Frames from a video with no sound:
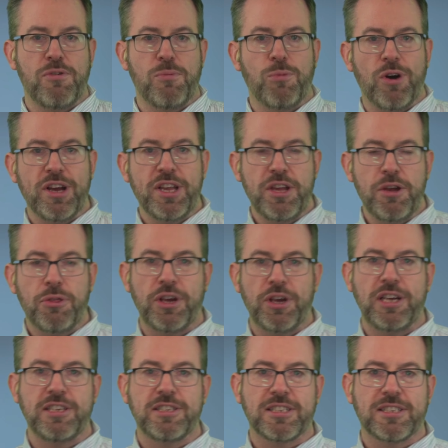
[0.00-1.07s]
and why you
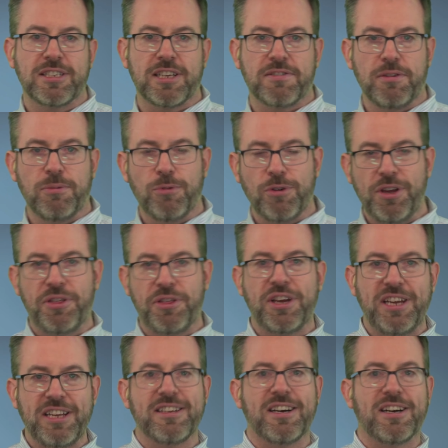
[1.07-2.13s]
think he's successful and what you think
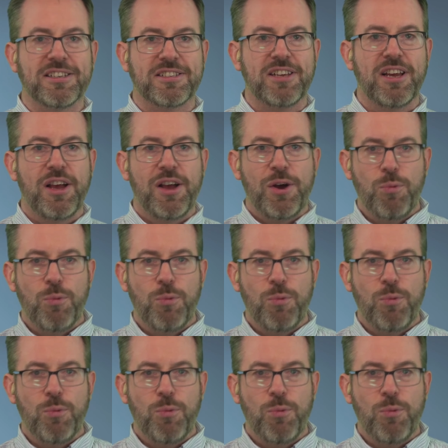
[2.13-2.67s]
he does